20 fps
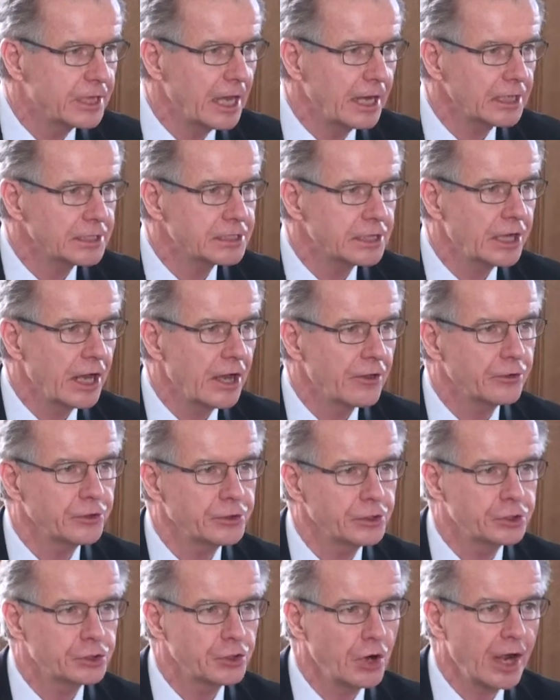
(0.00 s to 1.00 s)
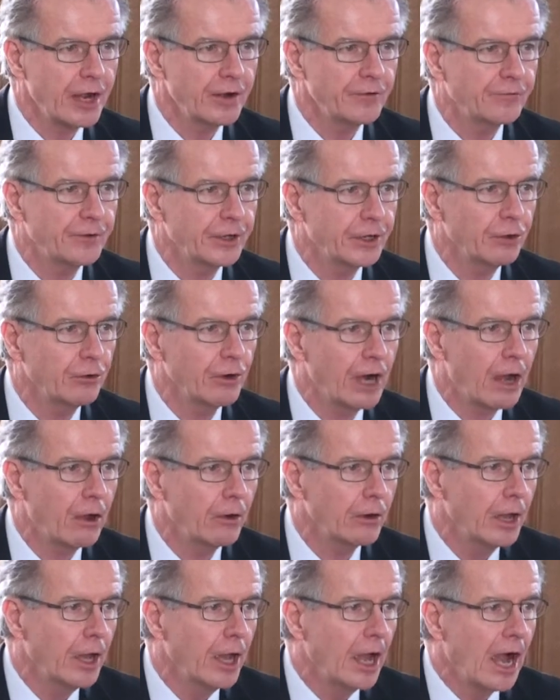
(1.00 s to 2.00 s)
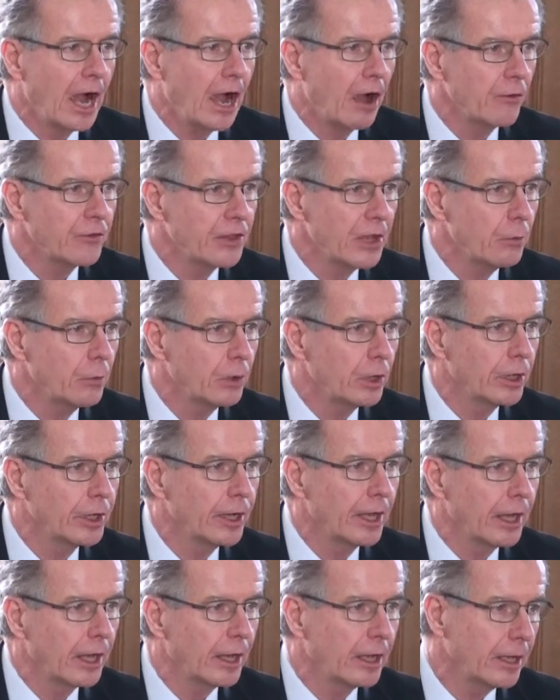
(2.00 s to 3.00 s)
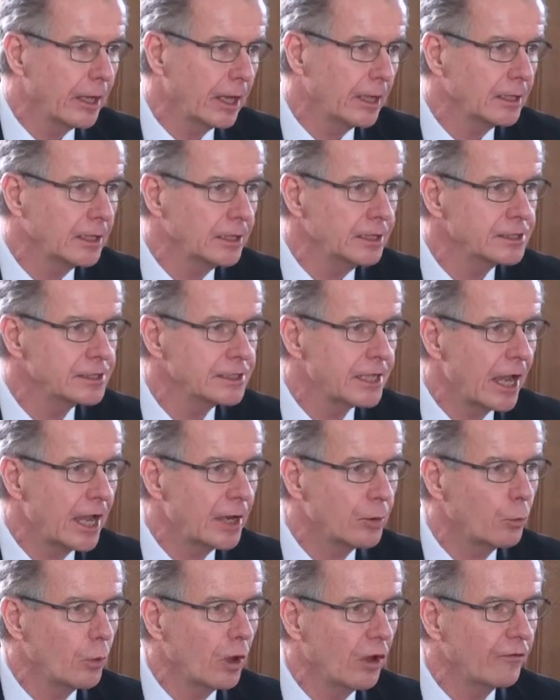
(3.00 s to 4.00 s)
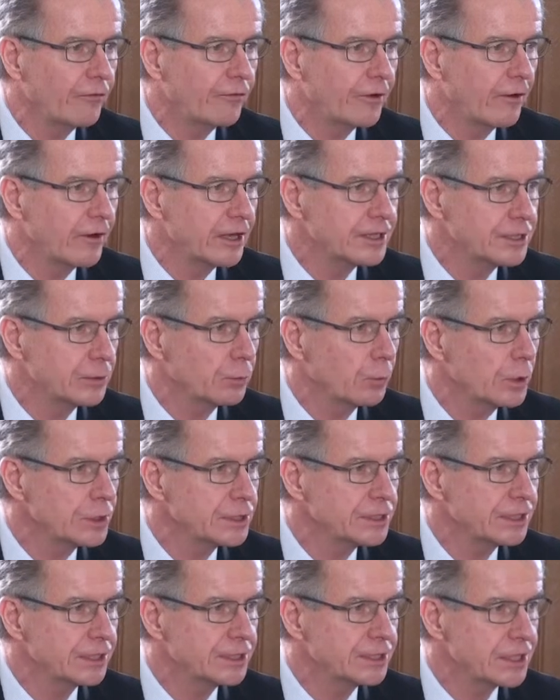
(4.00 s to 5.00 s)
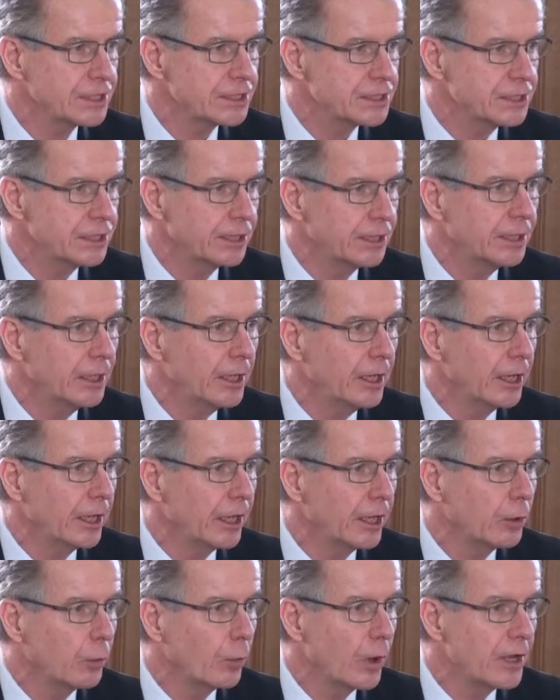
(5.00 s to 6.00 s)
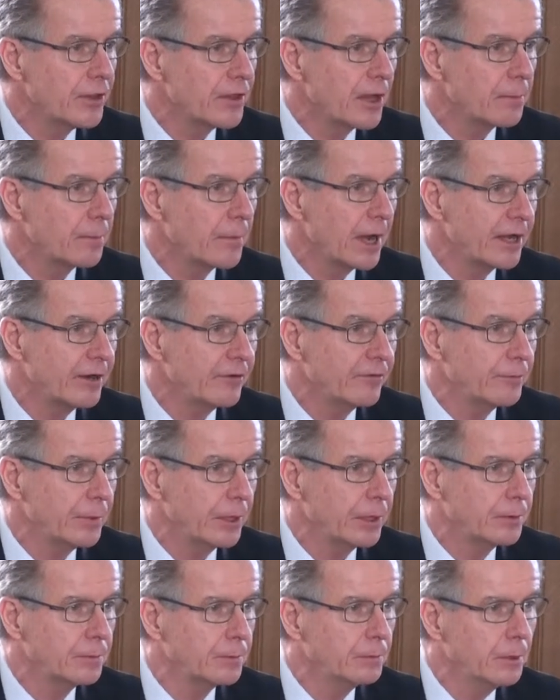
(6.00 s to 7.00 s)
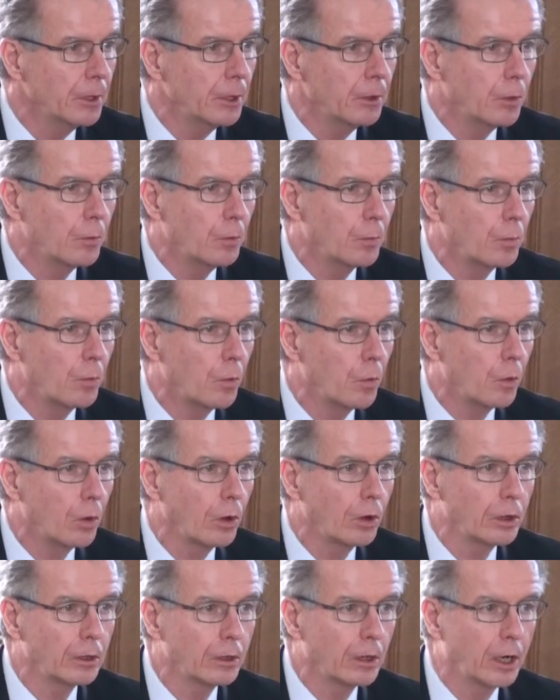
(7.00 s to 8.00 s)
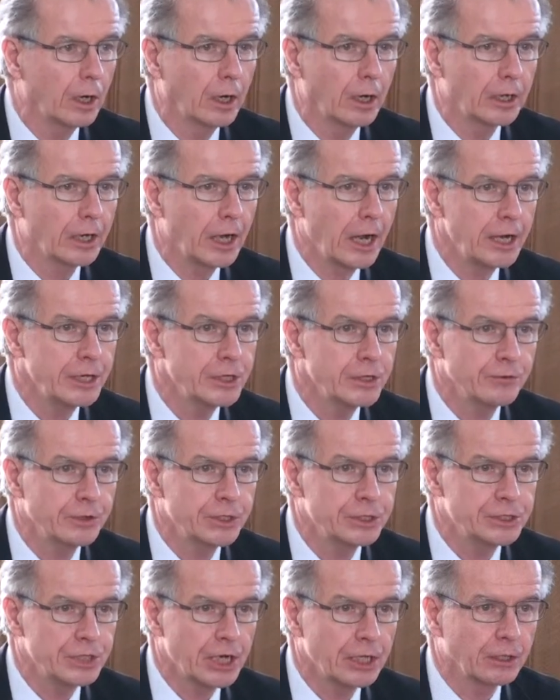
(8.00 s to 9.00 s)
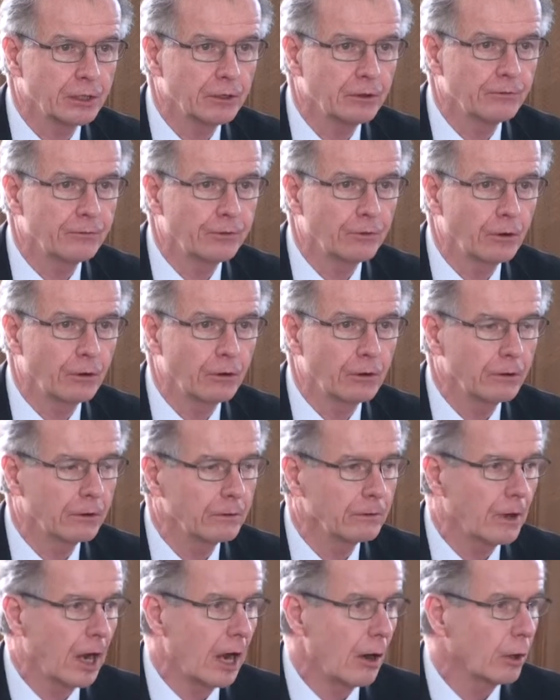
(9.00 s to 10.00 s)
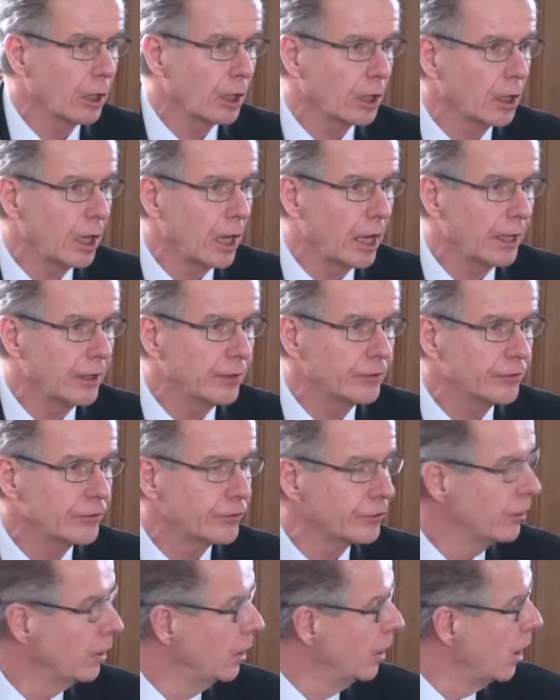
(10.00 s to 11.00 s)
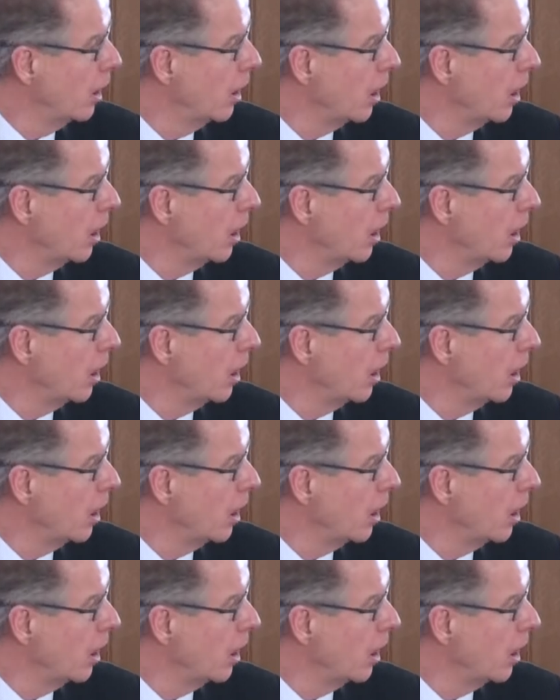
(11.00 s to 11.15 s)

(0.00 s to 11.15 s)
getting together to try and figure out how they were going to at least end welfare as it once existed in a way that might have been more kinder and gentler for our clients.